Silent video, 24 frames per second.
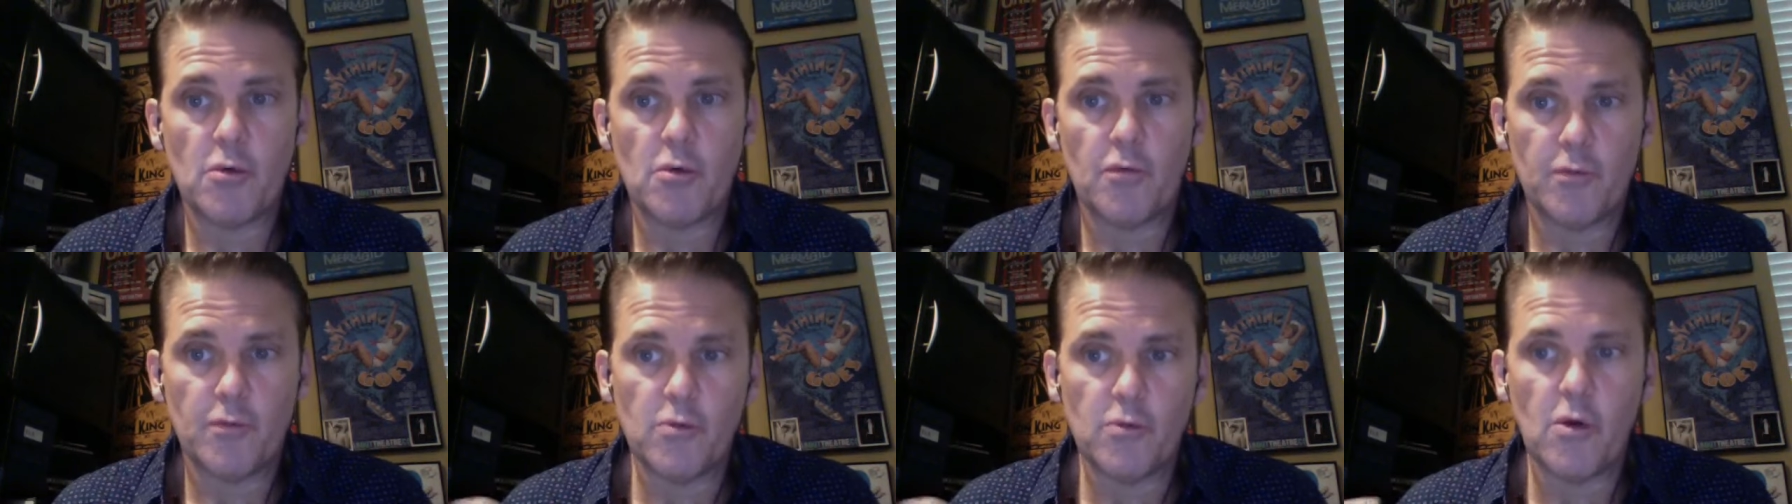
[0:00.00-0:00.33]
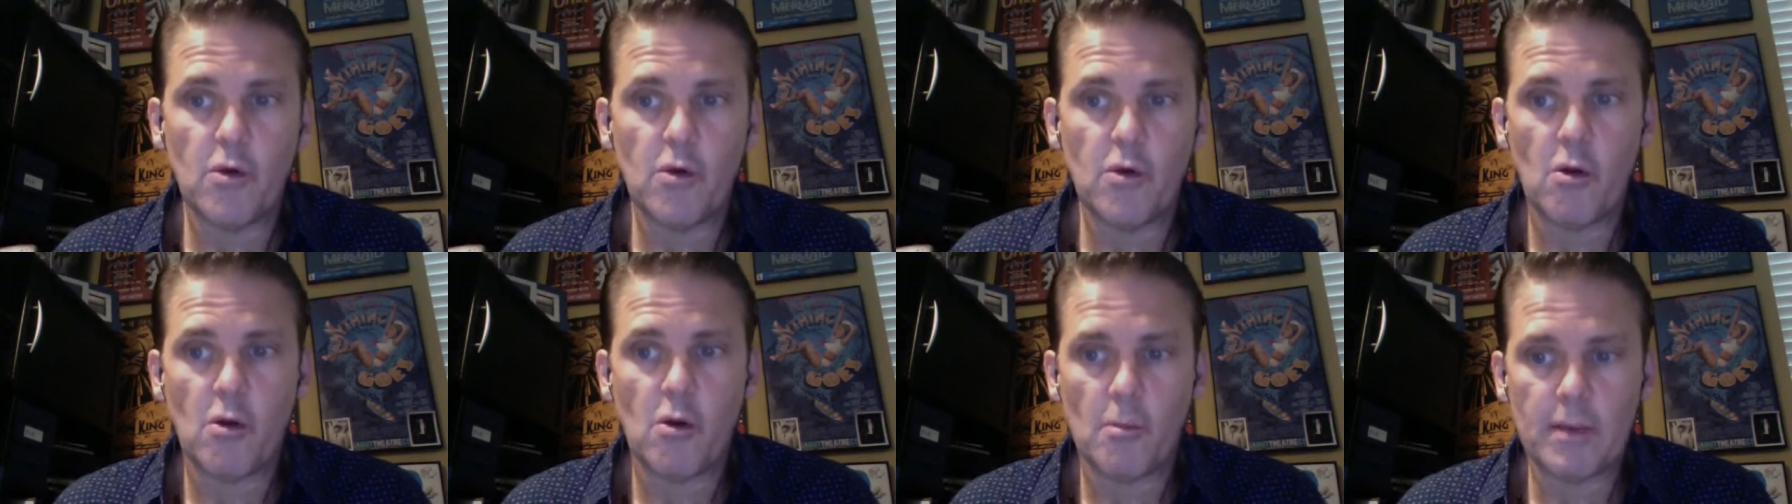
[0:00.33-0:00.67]
Flew
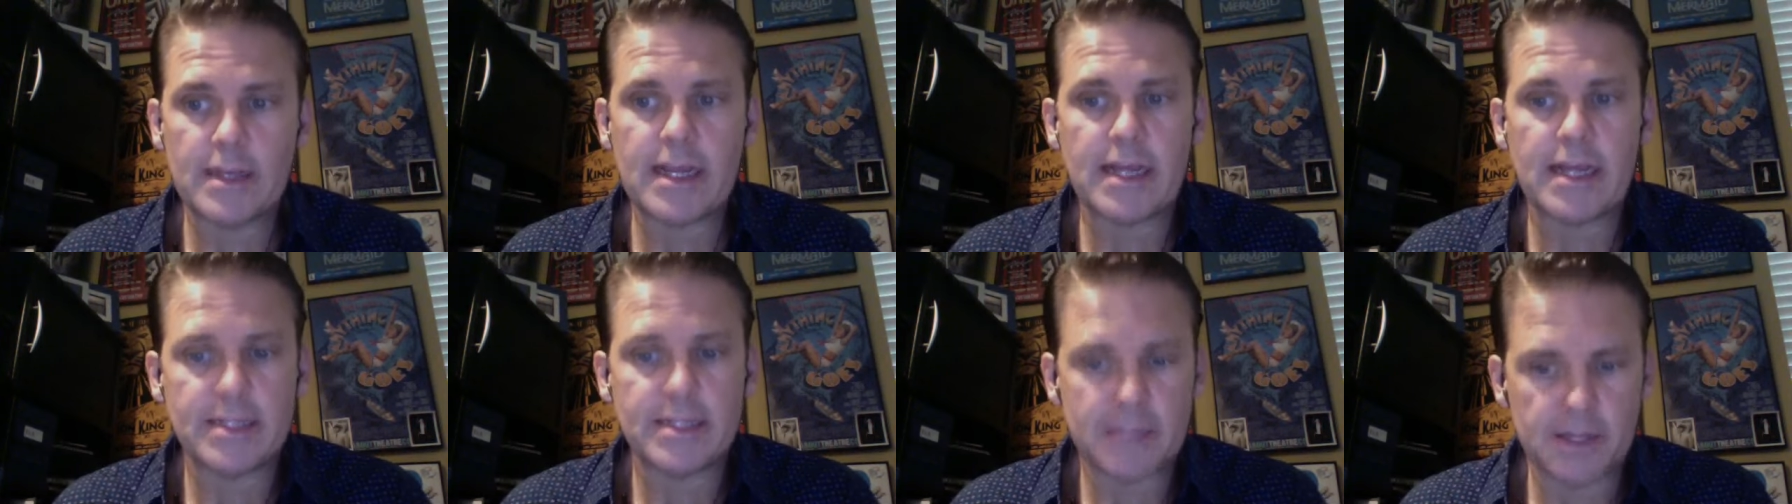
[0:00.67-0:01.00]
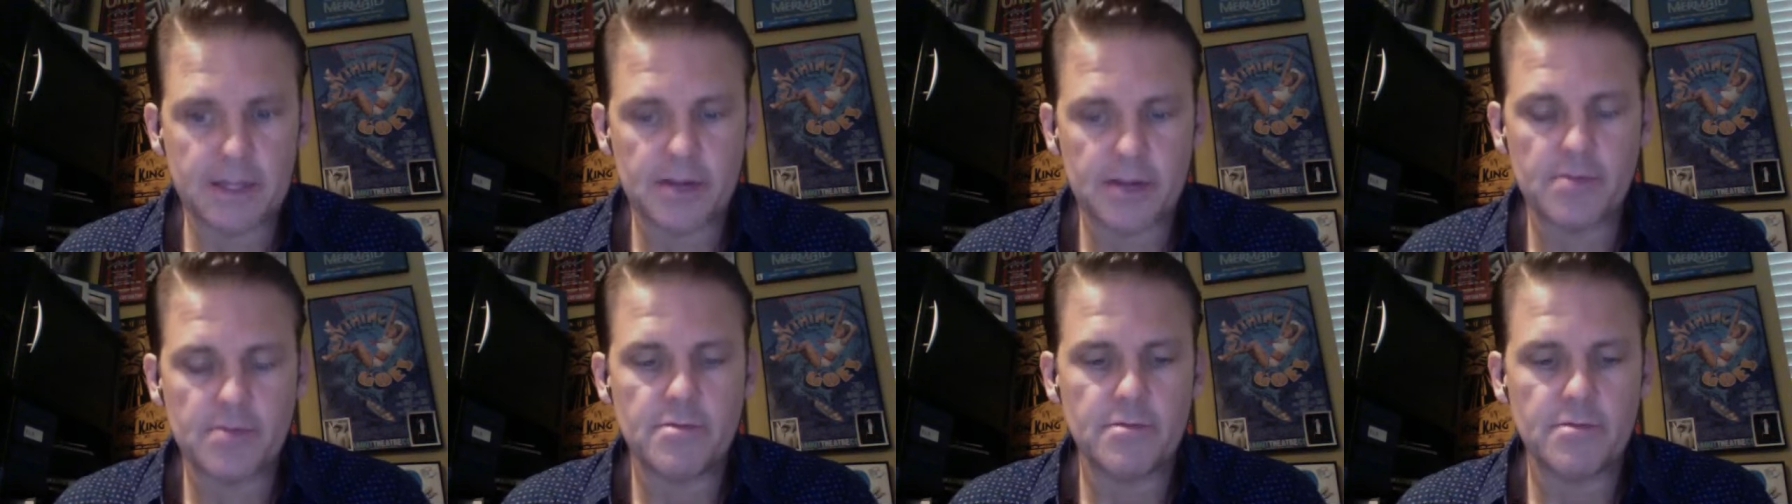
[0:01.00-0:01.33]
home. My dad
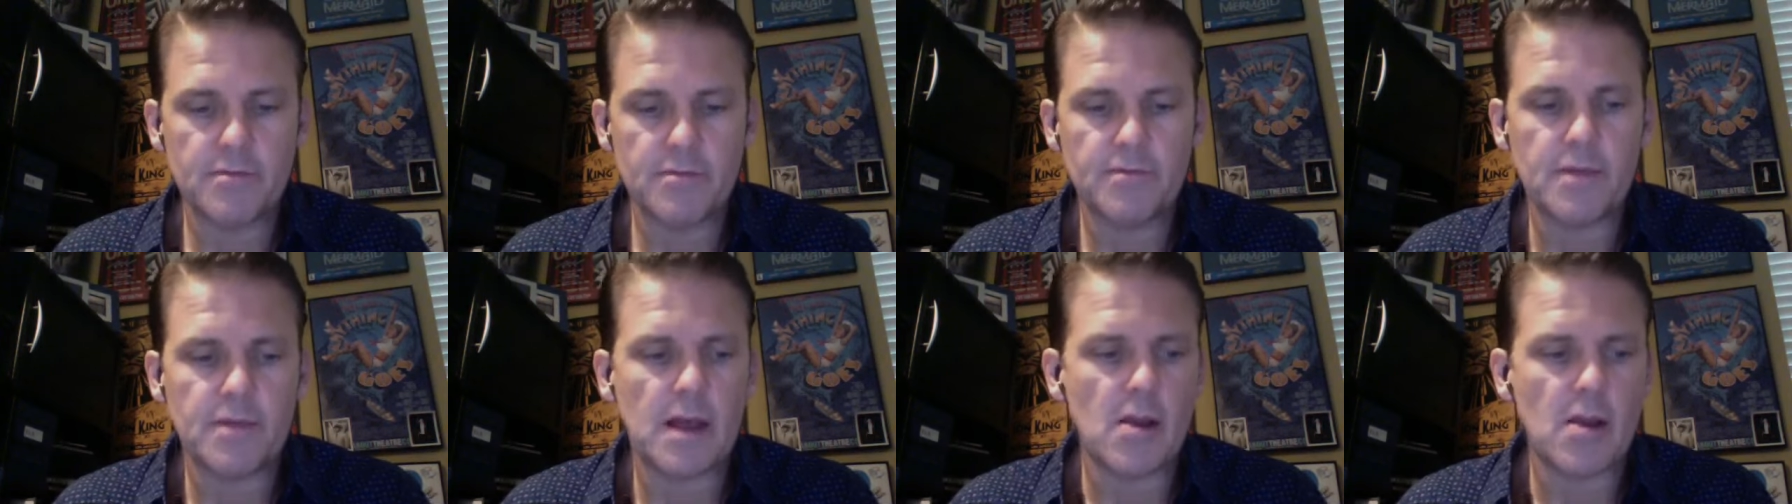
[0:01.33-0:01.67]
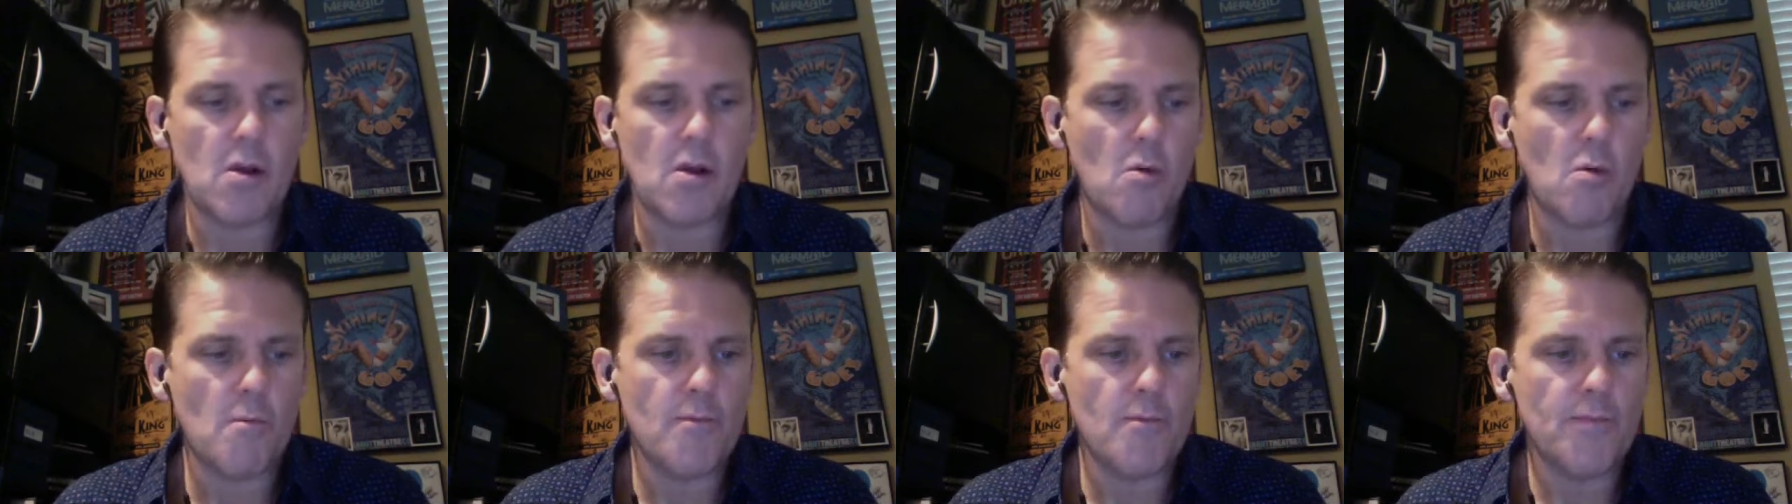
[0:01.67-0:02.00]
said, "Fly
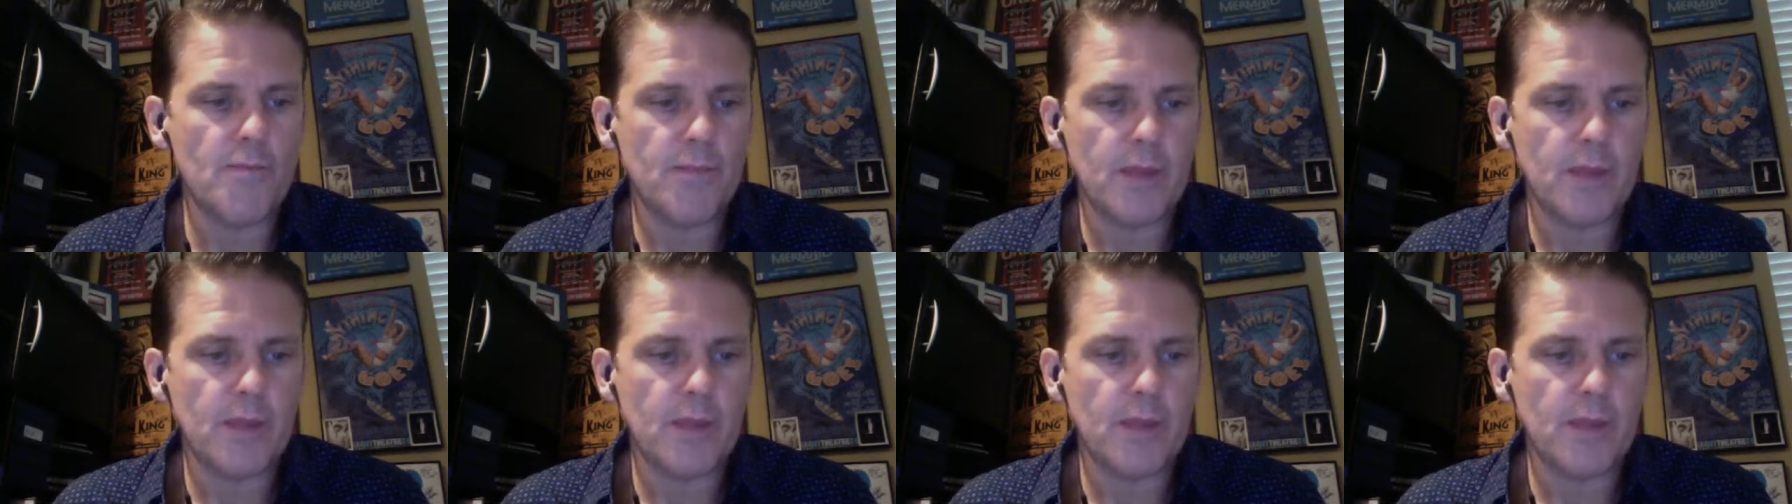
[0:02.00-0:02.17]
home."